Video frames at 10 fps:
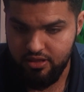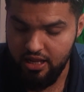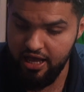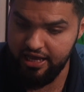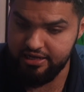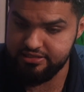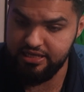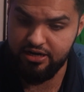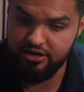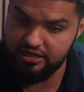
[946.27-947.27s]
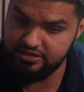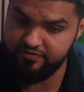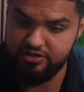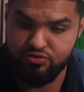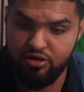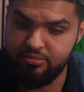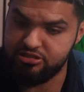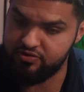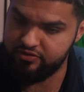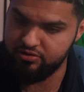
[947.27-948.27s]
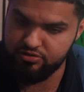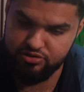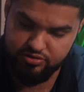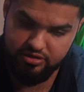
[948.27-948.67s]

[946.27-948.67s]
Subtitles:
again, standardizing events, you want to make sure everything looks